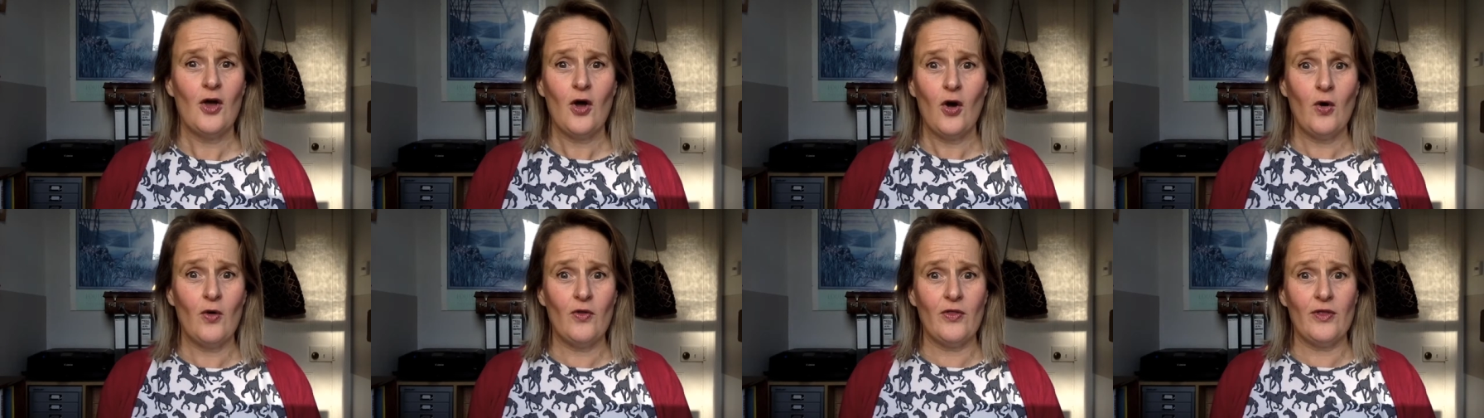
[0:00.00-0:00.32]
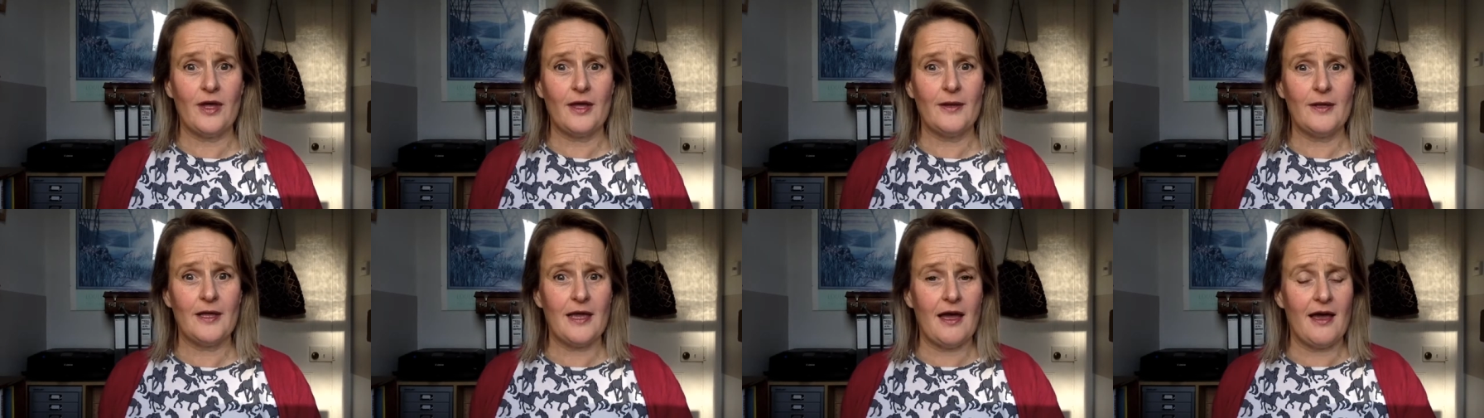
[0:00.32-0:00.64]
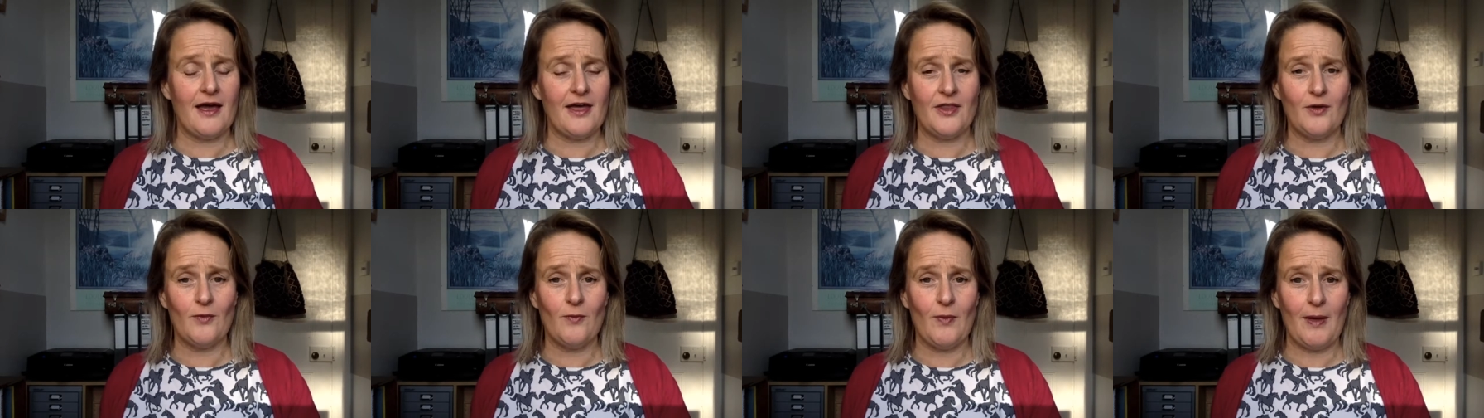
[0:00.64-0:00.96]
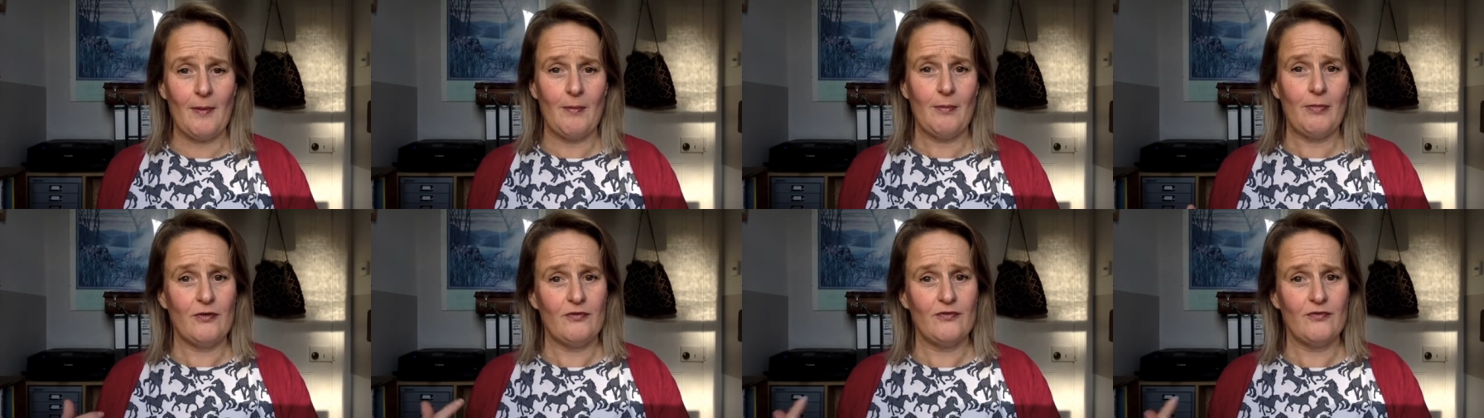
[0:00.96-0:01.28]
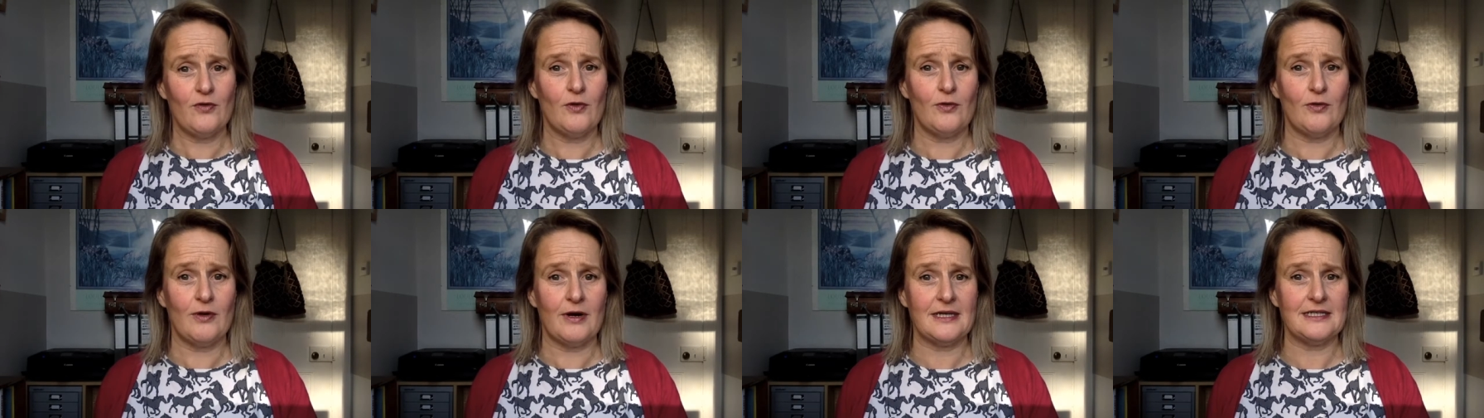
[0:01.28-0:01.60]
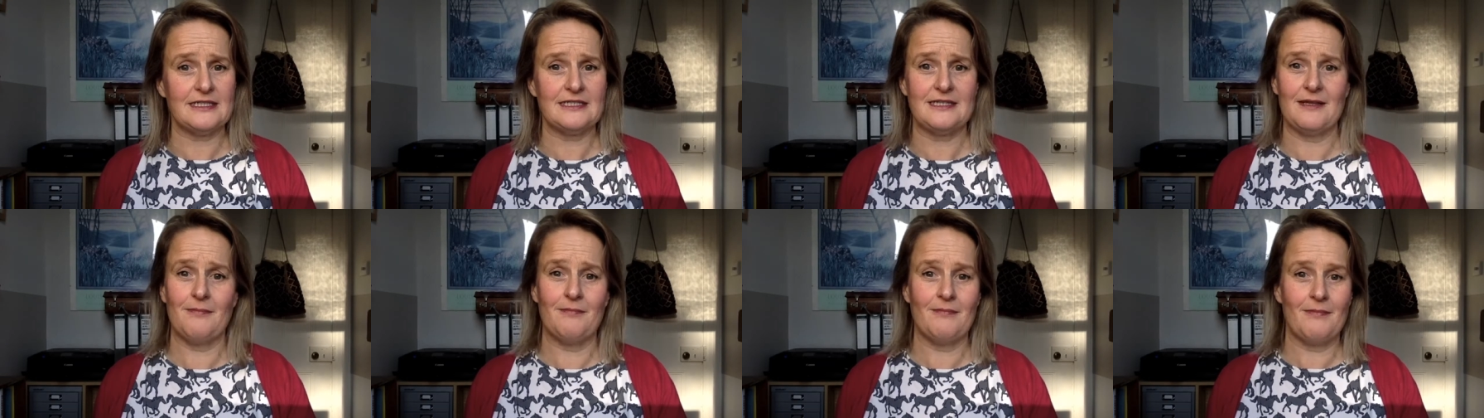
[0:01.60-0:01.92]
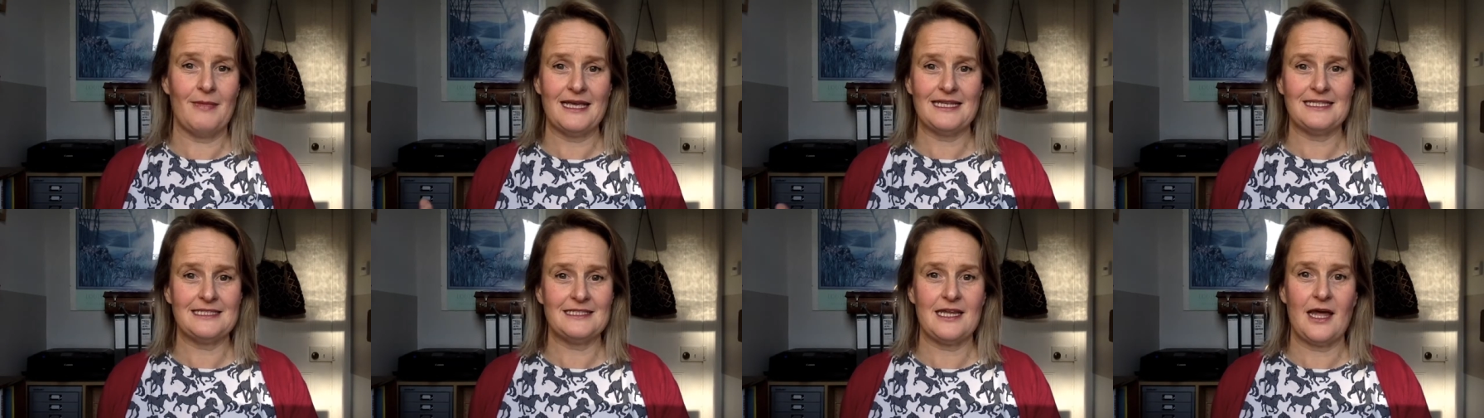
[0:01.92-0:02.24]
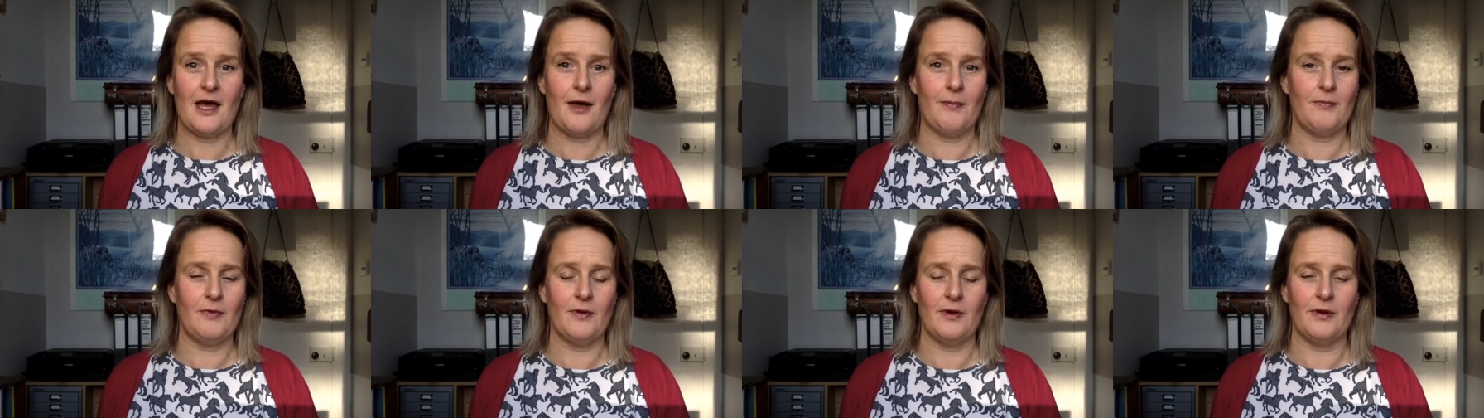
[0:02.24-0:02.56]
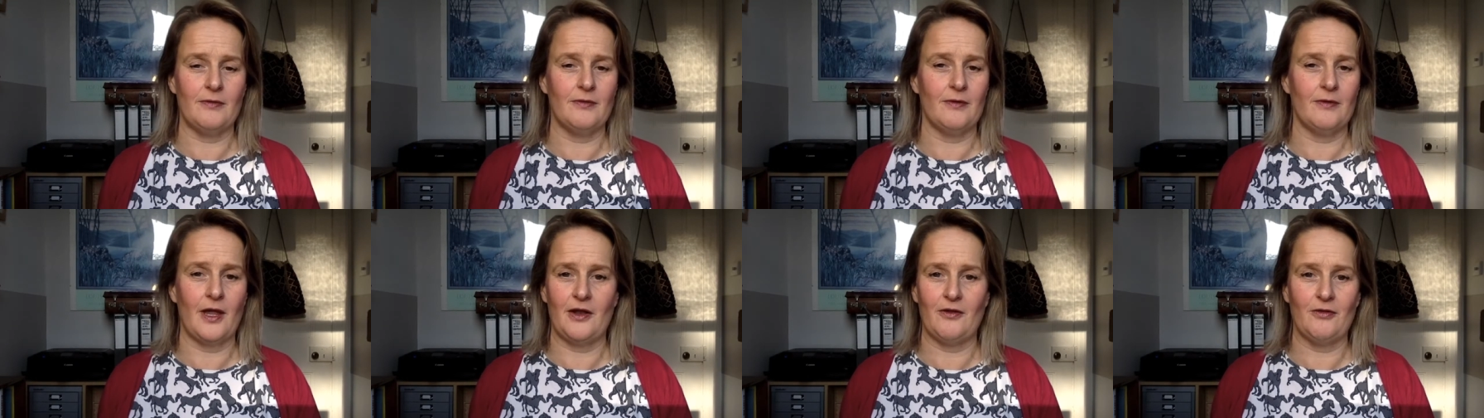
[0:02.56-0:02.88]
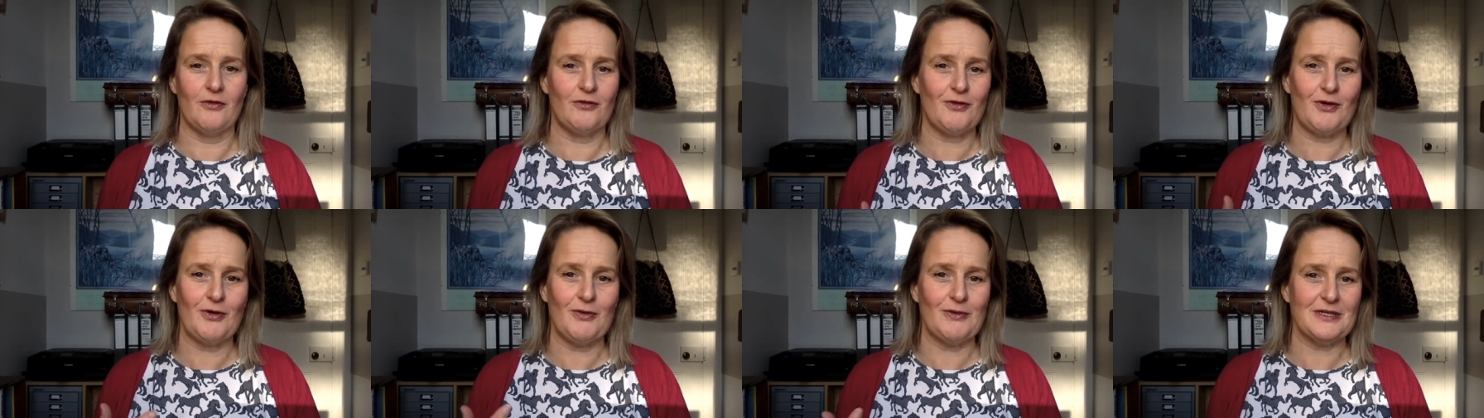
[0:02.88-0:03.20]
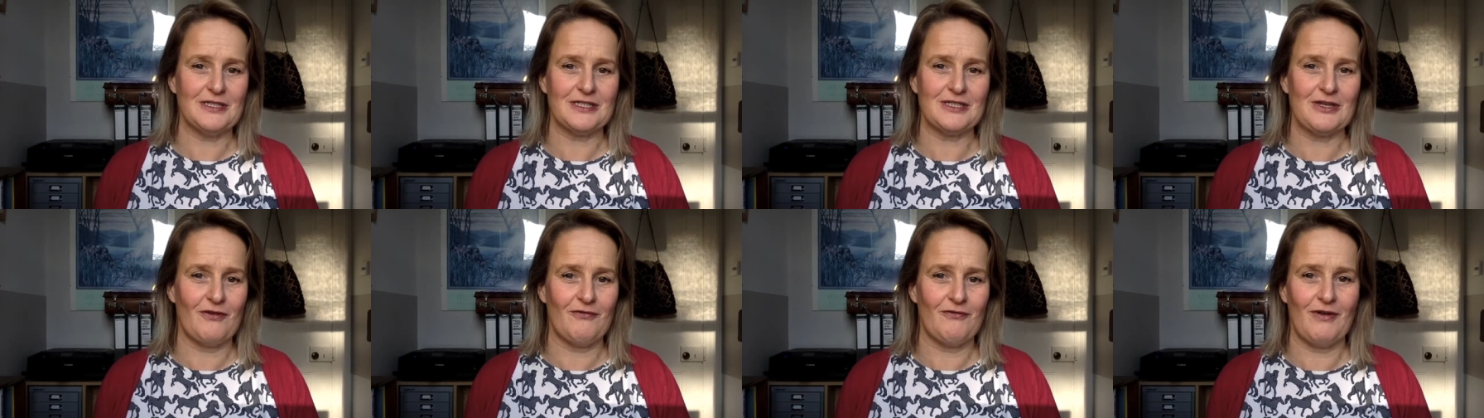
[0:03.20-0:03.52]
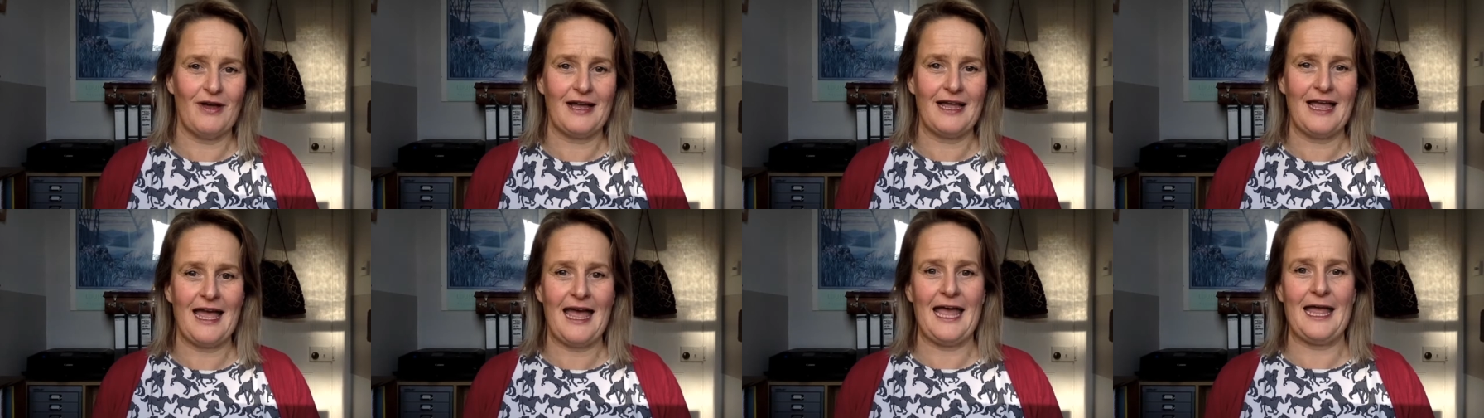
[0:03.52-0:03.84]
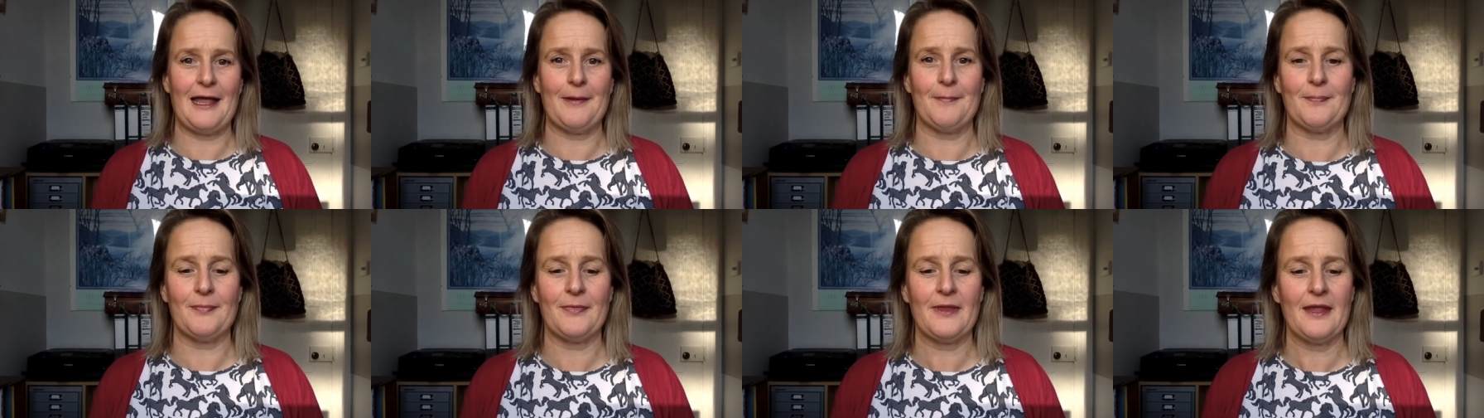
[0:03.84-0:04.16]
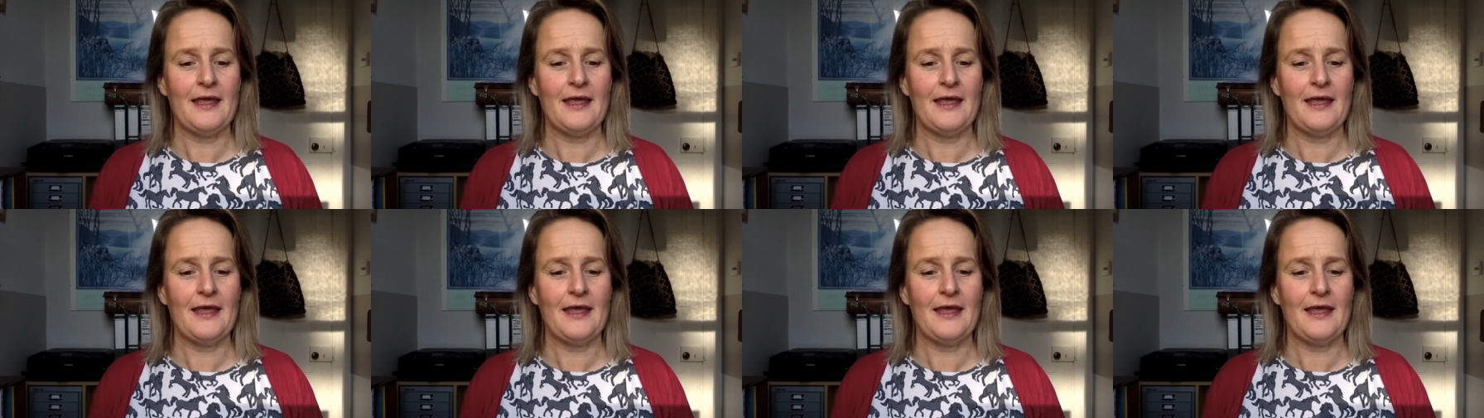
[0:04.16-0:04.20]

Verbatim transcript: or the guy that went before us and messed up and, and threw us off our game.